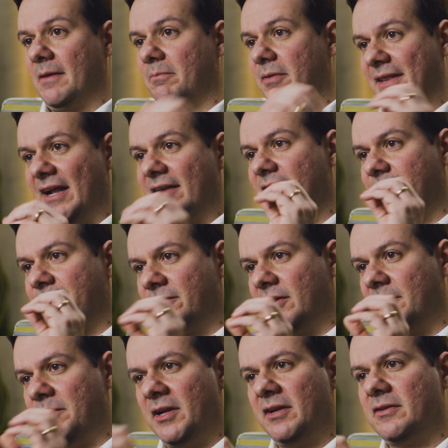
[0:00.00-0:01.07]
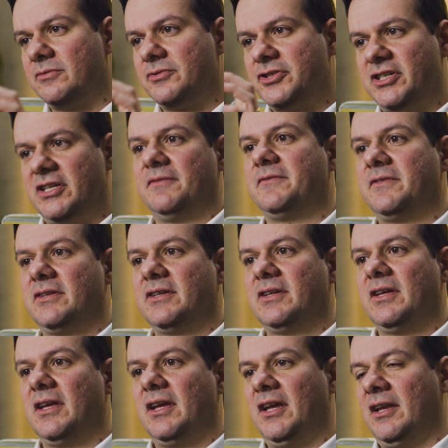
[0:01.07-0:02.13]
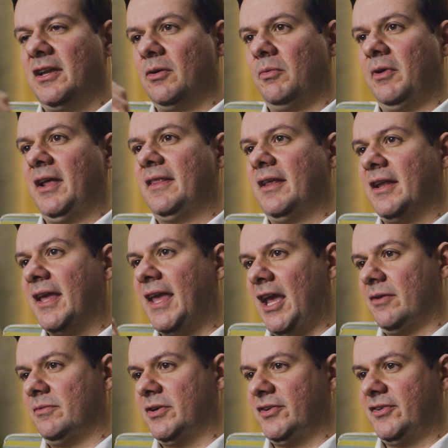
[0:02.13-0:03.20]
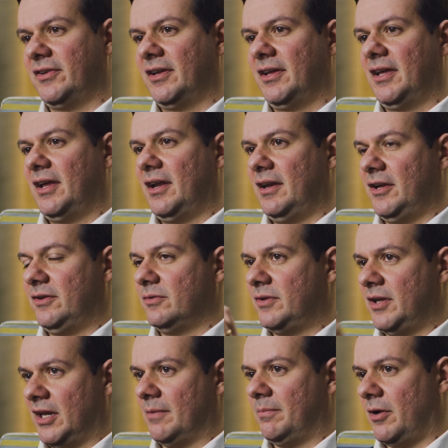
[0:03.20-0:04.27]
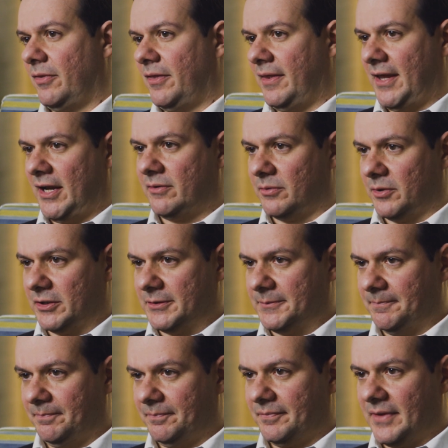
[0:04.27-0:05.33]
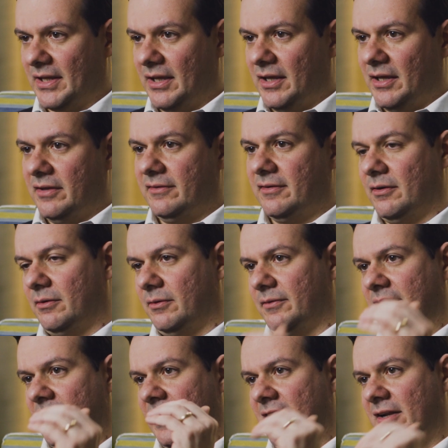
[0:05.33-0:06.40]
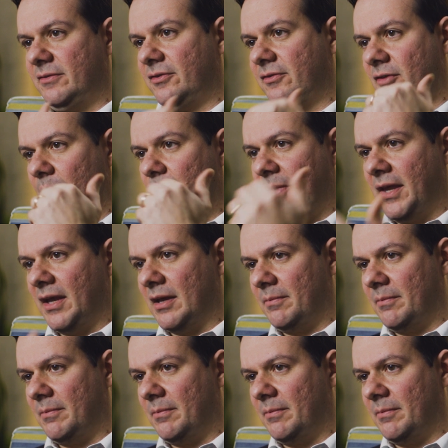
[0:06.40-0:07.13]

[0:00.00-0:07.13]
But that's a fundamental shift in the way that the carriers need to think about the network. So they need to stop thinking